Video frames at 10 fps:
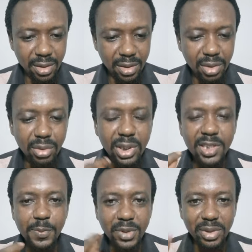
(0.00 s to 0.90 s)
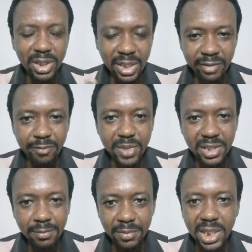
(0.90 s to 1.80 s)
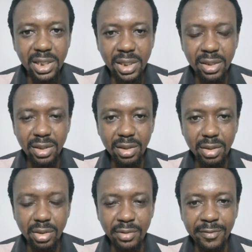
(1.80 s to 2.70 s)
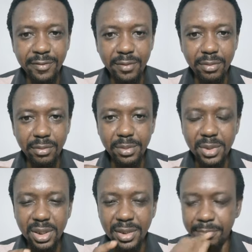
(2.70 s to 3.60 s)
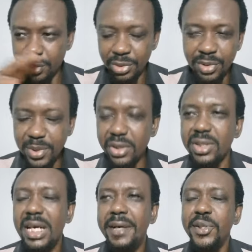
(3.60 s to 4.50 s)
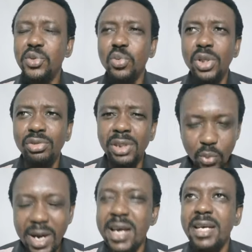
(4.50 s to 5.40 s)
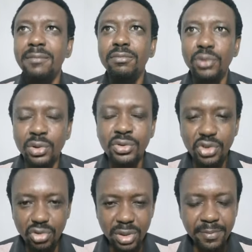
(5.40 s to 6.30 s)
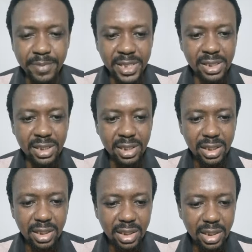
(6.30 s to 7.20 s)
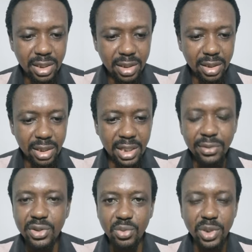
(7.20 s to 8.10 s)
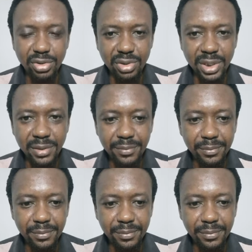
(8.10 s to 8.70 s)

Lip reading: the Holy Spirit gave me the meaning of the bronze, because I was wondering why a bronze trumpet. The